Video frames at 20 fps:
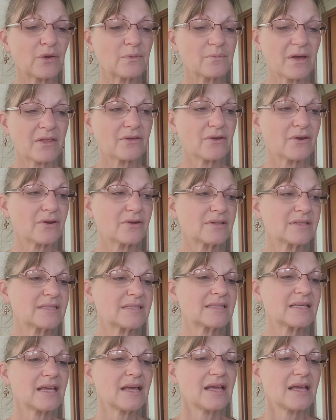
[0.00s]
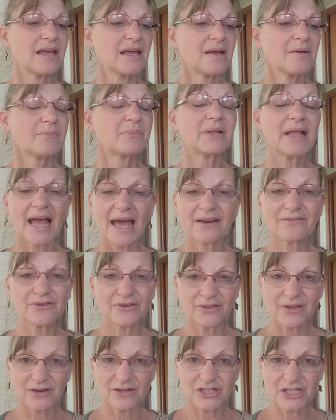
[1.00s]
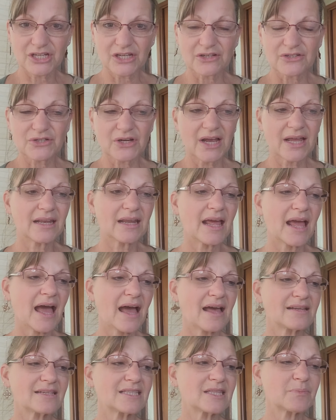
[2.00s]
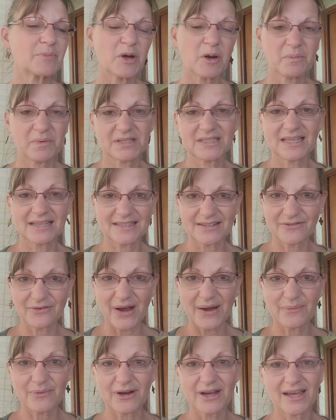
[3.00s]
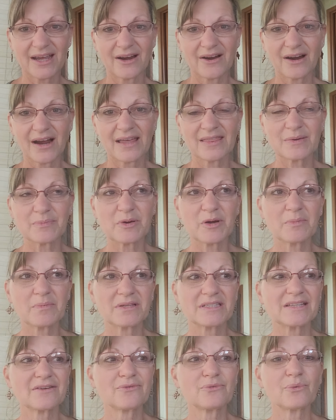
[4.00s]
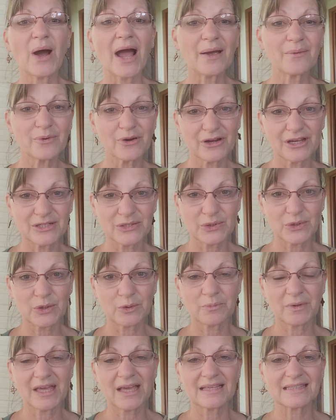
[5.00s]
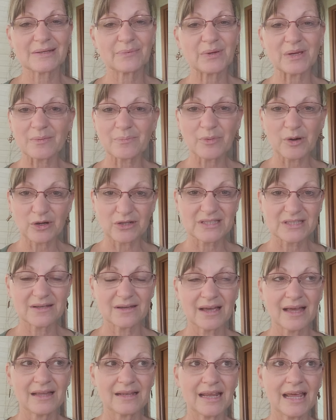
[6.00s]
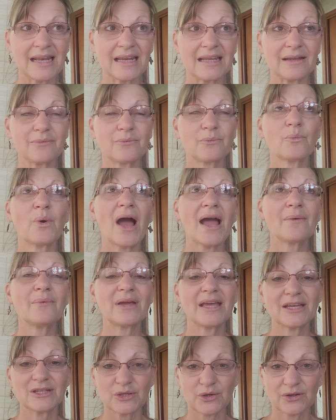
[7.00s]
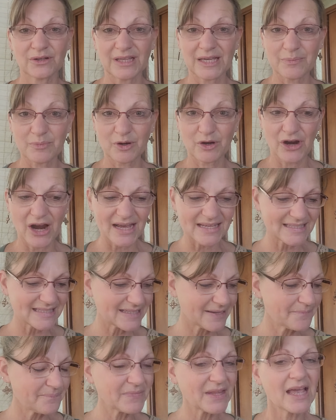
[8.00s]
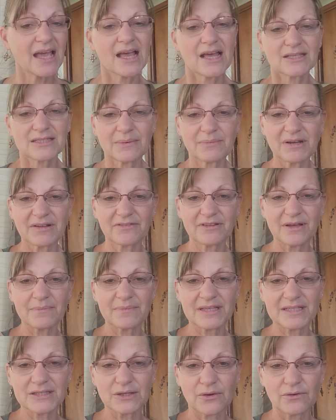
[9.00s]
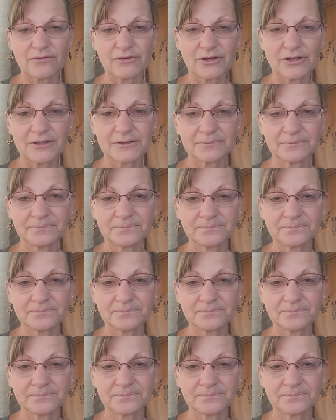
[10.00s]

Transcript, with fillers: and Mother's plan for their children and the purposes of why we're here and the purpose of why we're eternal beings and we pers- and, and why we eternally progress. So I'm going to flip this over.